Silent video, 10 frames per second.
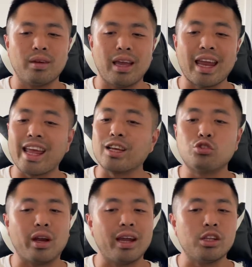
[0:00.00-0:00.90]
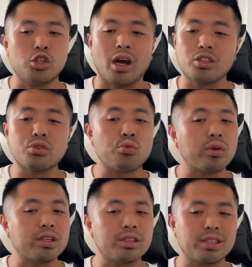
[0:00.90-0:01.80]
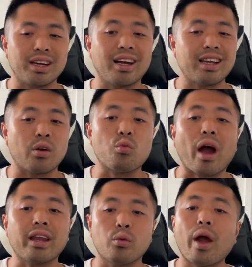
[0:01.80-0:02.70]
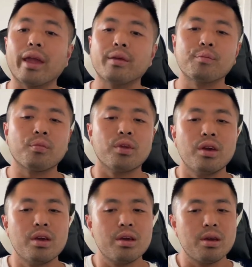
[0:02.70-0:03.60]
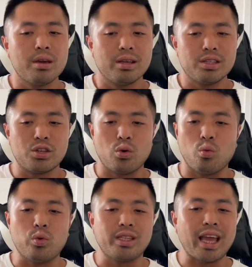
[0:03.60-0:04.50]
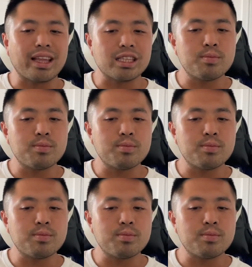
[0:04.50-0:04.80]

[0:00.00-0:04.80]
any extra energy. I just throw this Sky Attack right away. So we take this